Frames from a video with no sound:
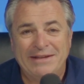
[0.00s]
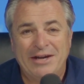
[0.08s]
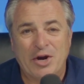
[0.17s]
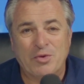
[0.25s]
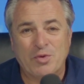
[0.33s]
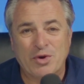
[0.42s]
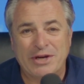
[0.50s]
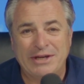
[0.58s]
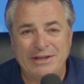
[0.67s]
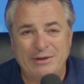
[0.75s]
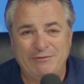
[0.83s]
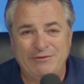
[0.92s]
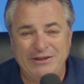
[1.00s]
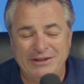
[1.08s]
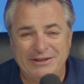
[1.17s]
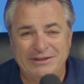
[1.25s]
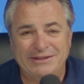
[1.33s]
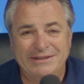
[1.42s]
are working in the
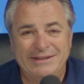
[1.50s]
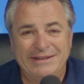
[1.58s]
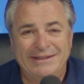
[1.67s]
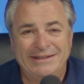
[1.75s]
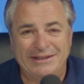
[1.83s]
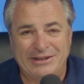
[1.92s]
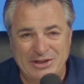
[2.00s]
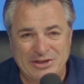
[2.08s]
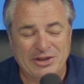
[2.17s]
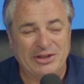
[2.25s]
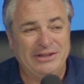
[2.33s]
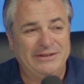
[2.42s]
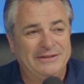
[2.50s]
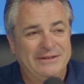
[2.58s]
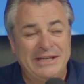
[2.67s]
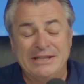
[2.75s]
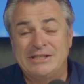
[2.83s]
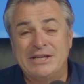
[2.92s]
field that they studied.
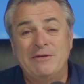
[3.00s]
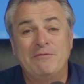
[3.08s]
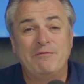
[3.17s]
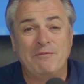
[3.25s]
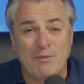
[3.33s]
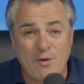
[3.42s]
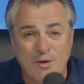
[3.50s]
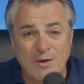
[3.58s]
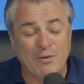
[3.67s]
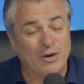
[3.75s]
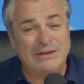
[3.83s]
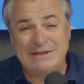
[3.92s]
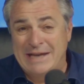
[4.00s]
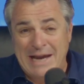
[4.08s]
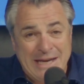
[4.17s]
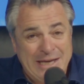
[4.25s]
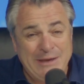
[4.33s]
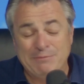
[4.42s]
It's more and more, it's
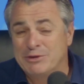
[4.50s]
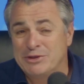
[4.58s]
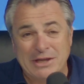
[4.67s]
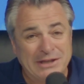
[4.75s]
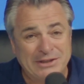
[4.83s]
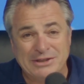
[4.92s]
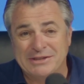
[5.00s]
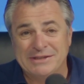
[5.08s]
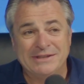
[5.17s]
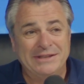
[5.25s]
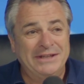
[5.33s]
tiny percentages.